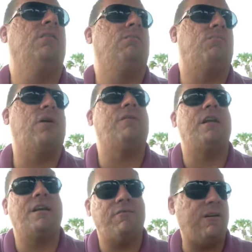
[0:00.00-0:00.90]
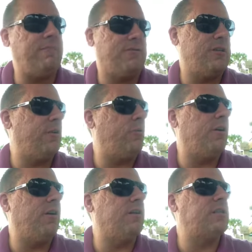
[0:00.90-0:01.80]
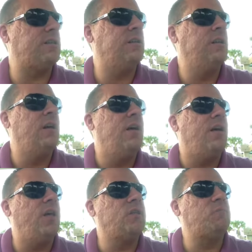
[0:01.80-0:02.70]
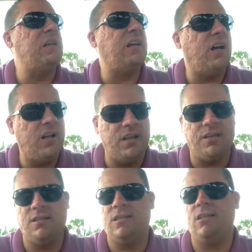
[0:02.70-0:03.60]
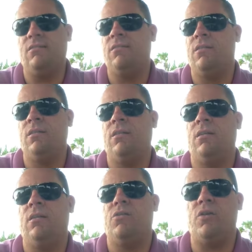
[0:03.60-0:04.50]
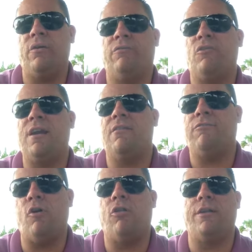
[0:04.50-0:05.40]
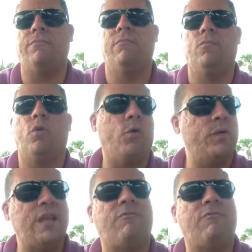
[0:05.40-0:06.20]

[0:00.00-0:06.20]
probably 95% quite honestly, is because they're afraid of falling. Or when they